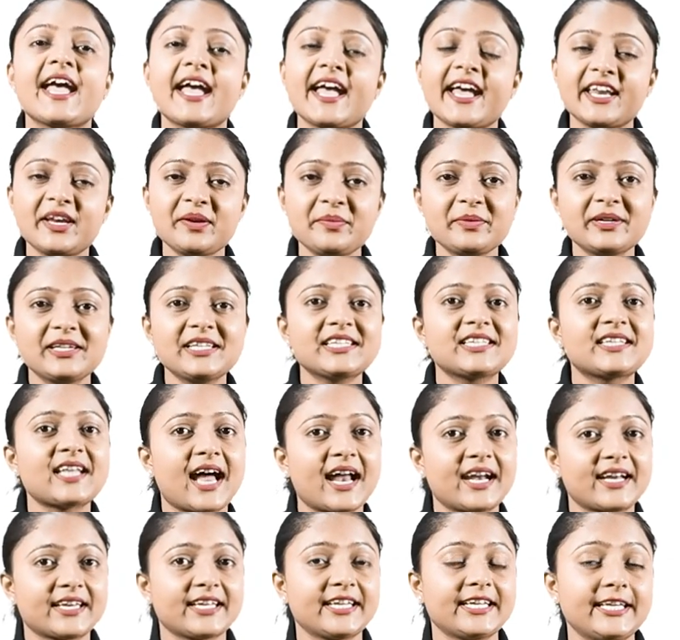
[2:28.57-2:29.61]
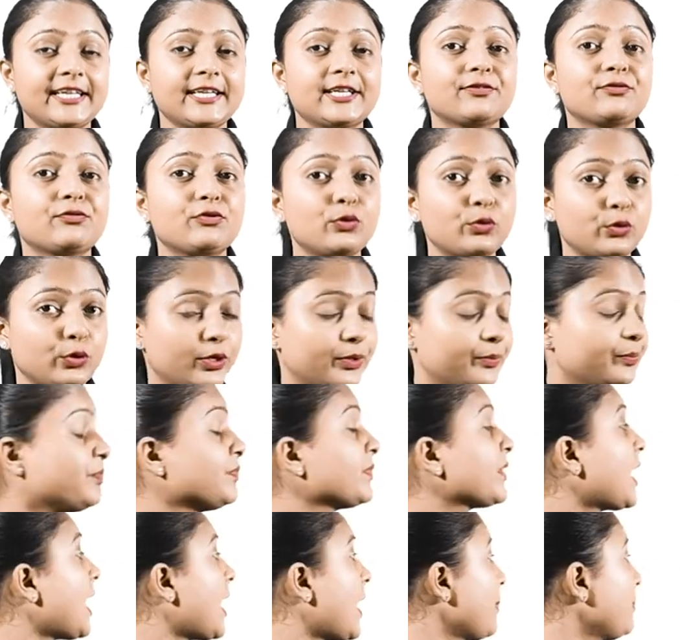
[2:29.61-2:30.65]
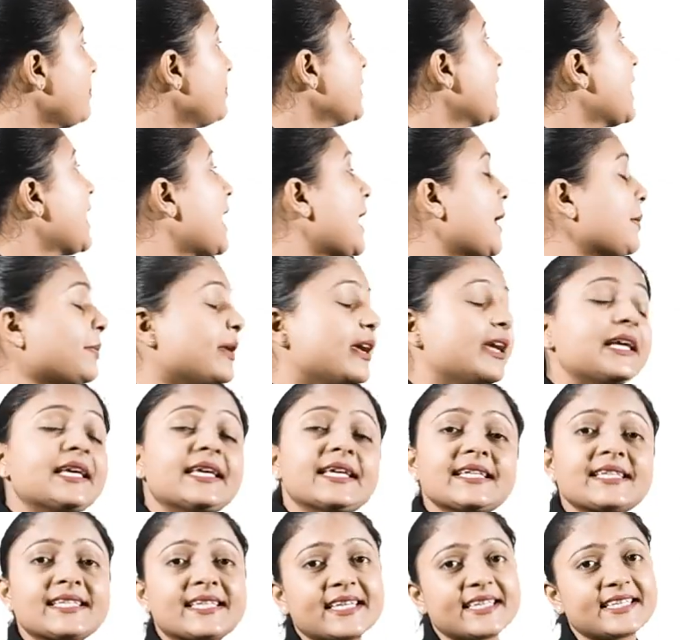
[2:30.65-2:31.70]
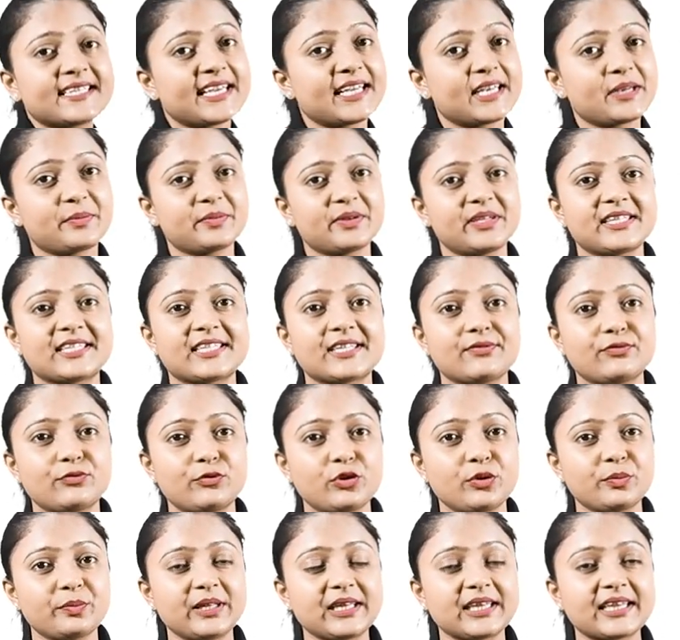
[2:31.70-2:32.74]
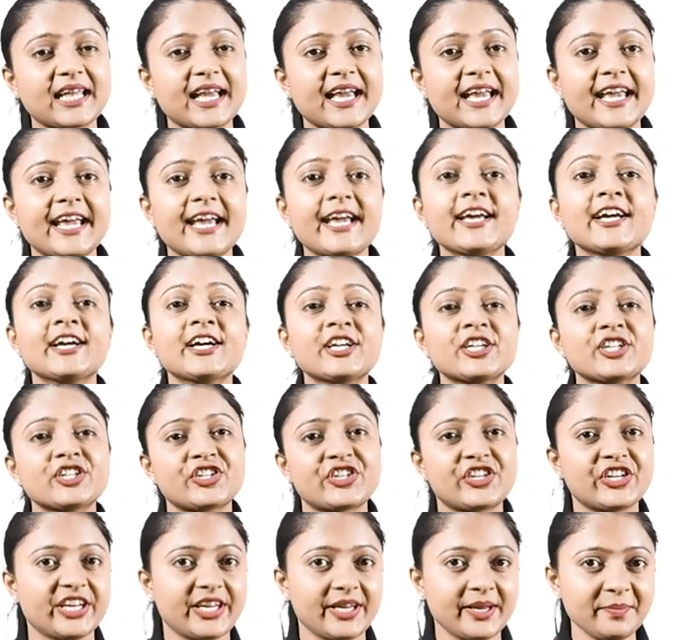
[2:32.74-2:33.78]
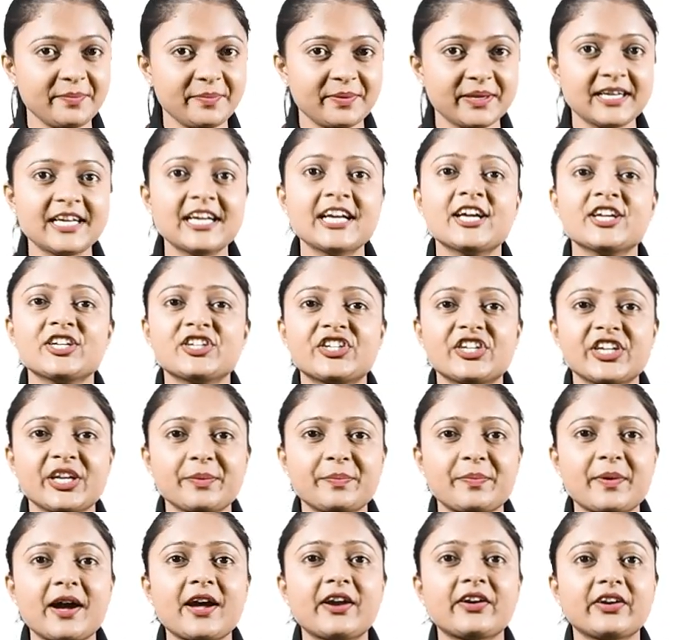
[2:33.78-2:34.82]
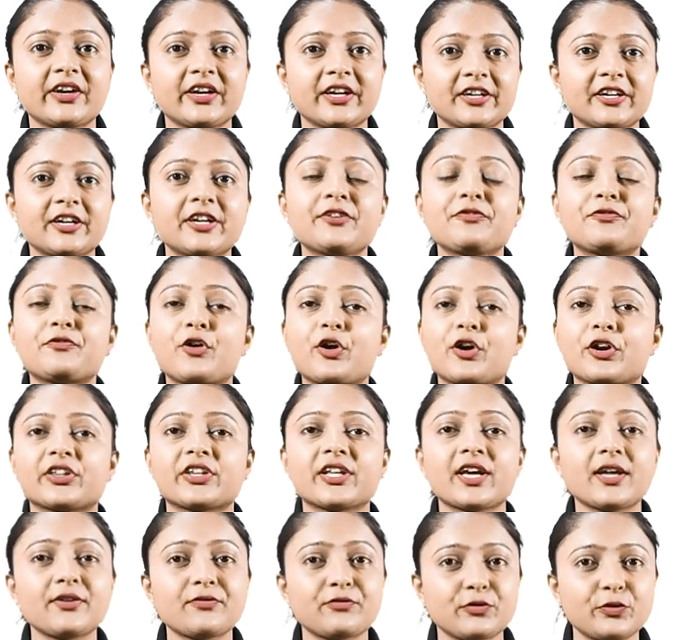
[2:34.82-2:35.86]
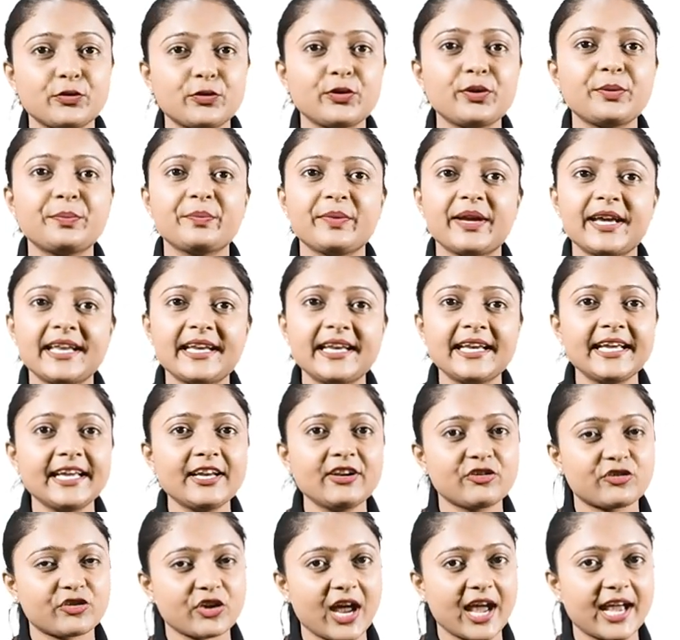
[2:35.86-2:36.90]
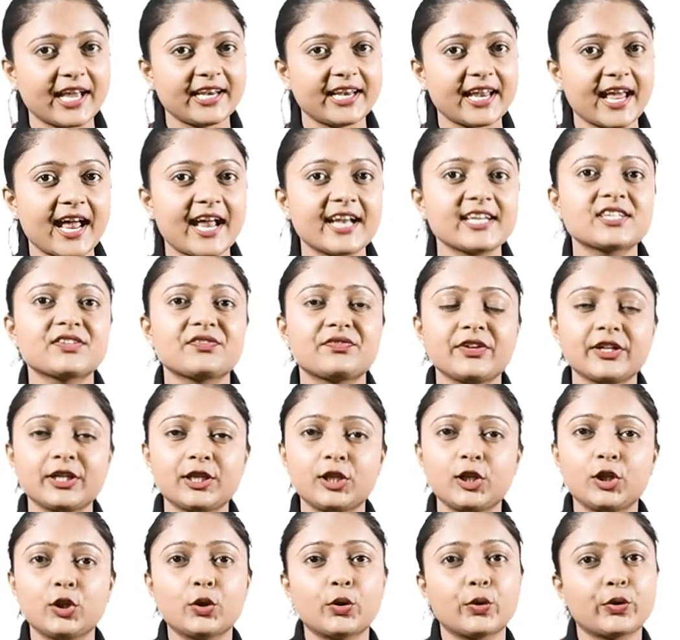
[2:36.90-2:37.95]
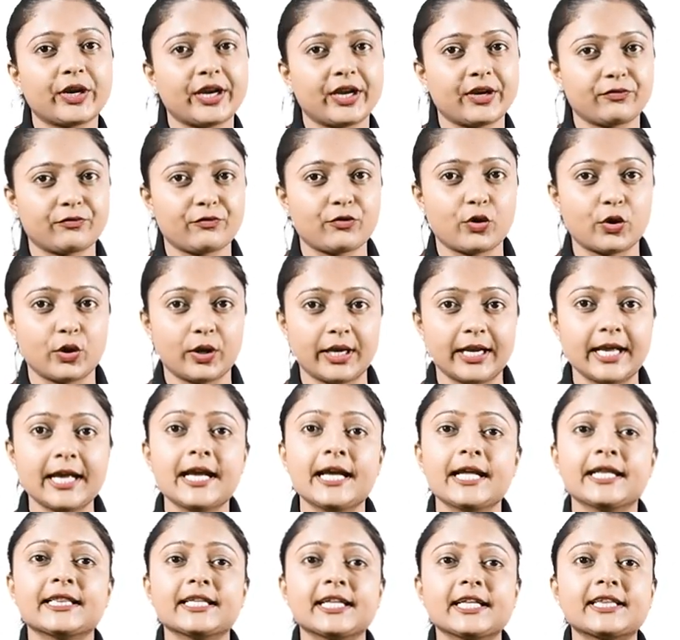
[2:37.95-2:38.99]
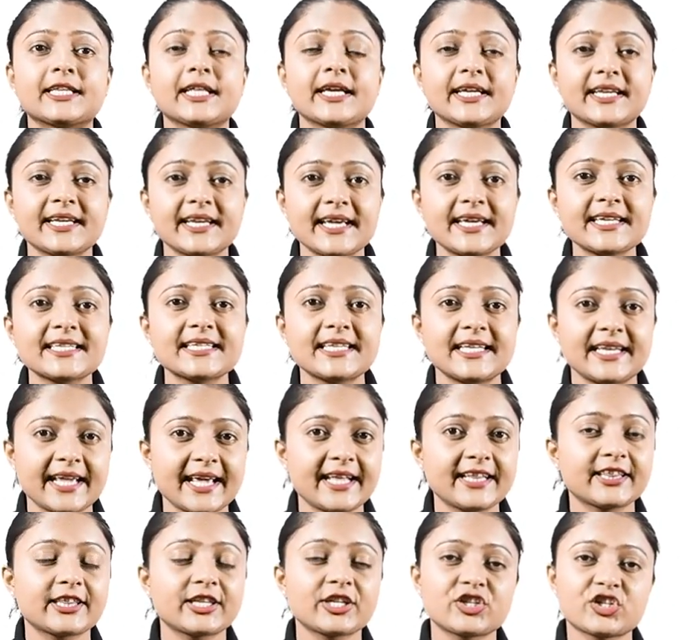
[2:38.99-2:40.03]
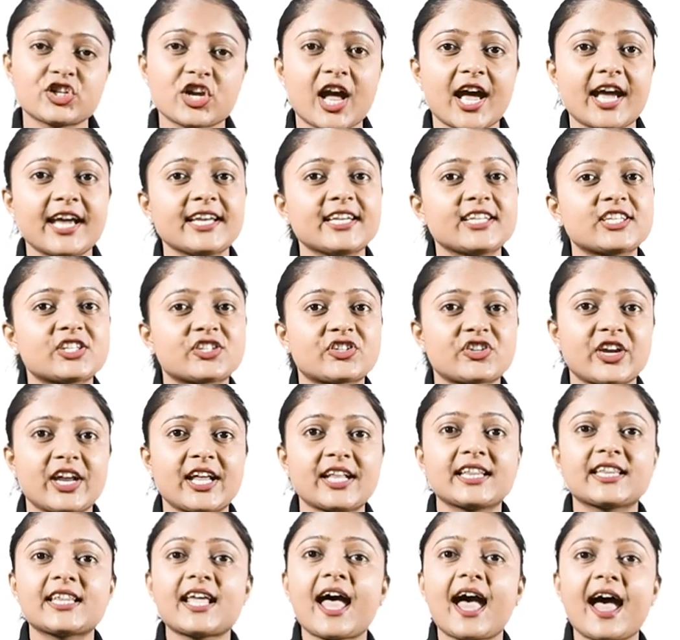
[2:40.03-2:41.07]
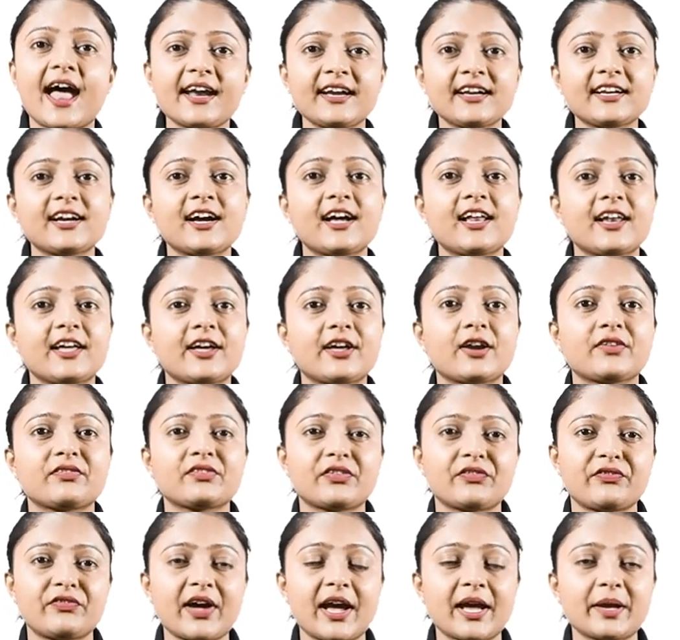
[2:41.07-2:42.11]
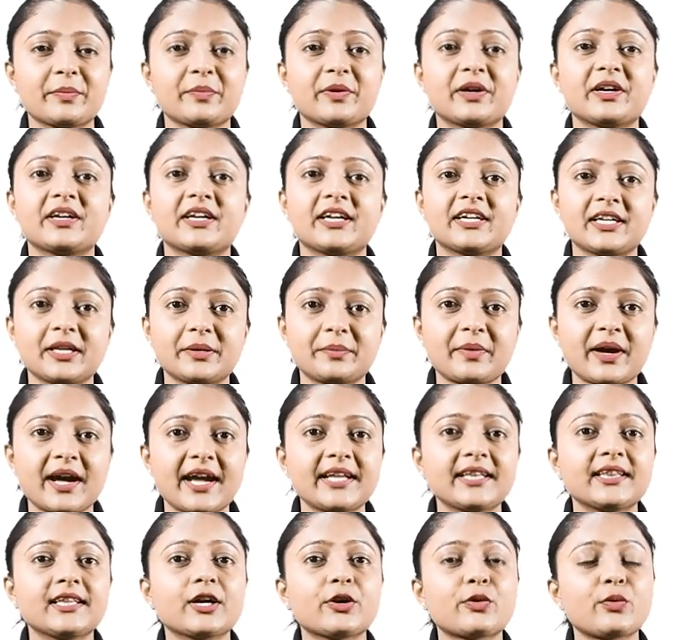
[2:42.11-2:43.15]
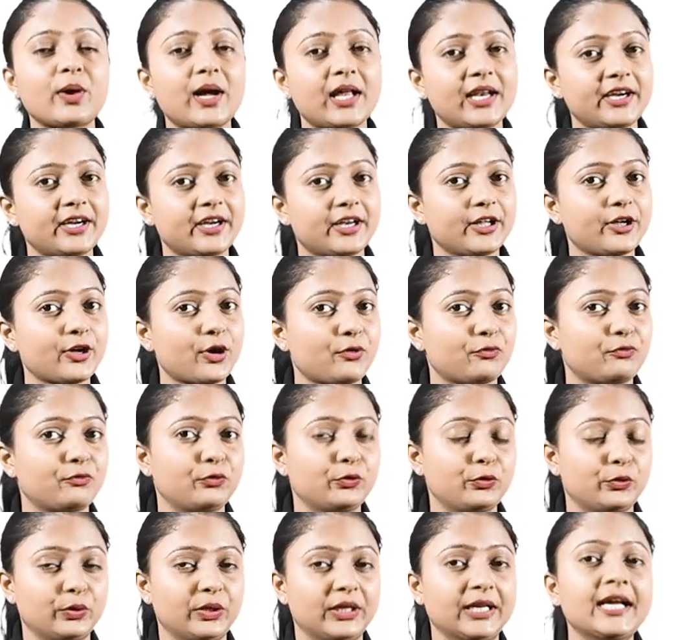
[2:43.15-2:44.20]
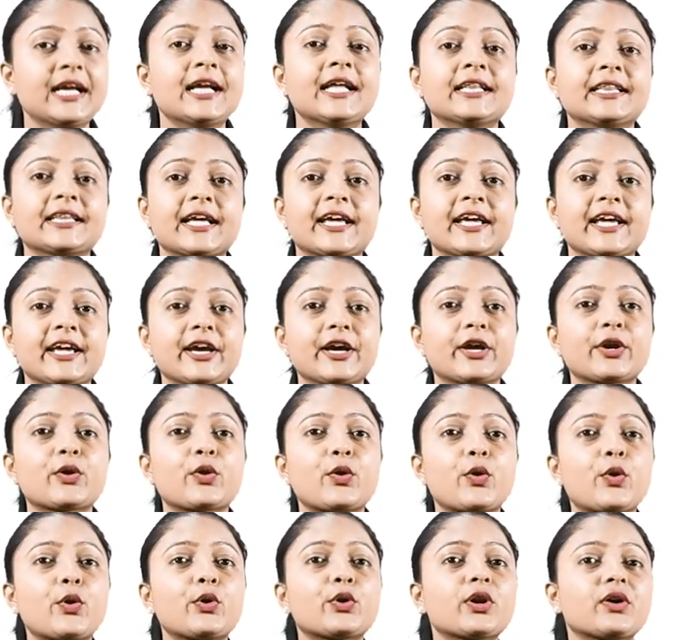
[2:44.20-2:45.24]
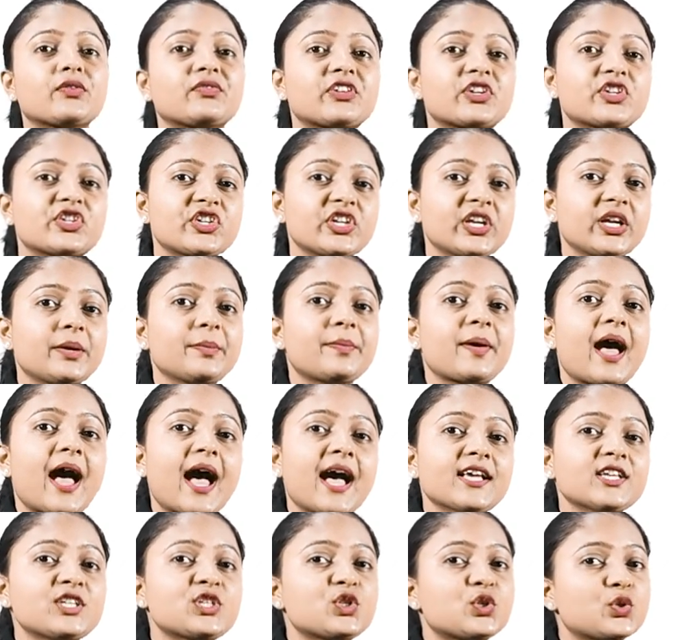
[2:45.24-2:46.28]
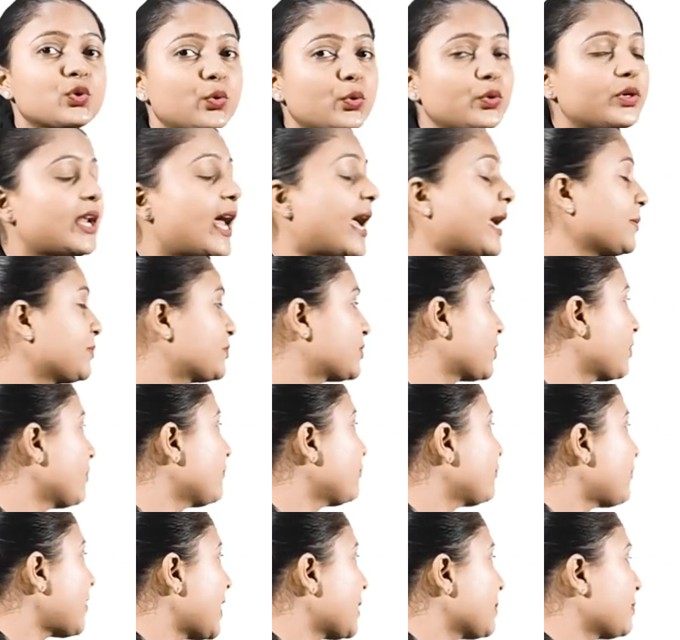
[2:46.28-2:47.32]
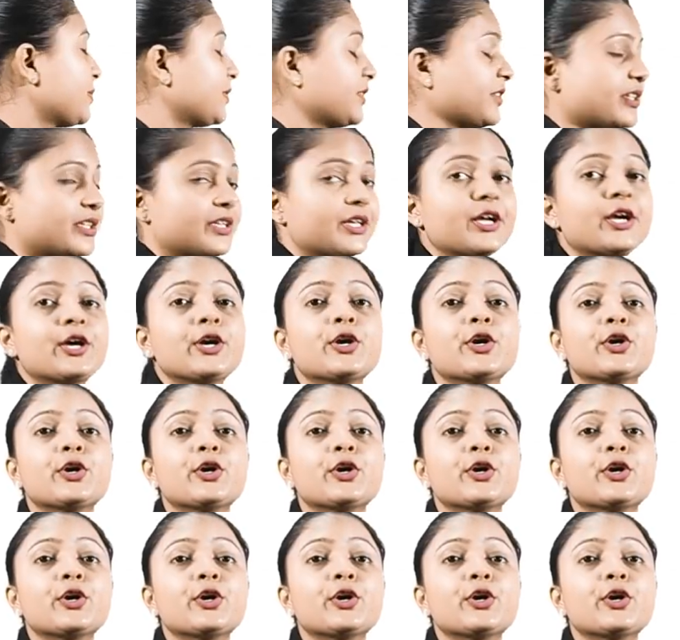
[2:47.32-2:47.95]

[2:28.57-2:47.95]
Animals that yield wool. Ab hume kis animal se wool milta hai? Sheep. Sheep are reared for their wool mainly in dry lands with low rainfall. The thickness, length, shine, strength and color of the fiber determine the quality of wool. The hair coat of the sheep has two types of fibers.